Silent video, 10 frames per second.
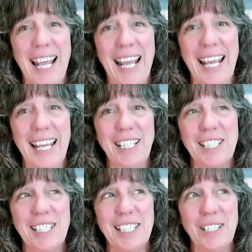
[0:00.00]

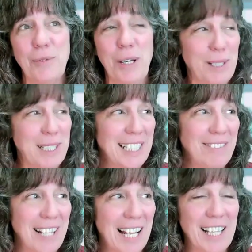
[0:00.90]
And we
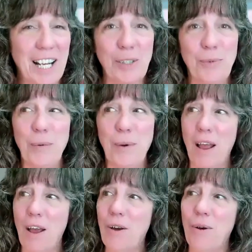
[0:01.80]
received that letter and we went,
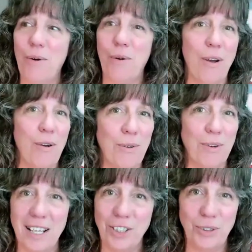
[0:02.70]
oh, oh,
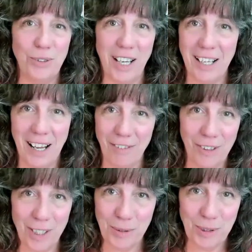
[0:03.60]
yes, you can have a
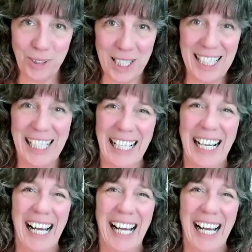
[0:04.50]
Christmas tree.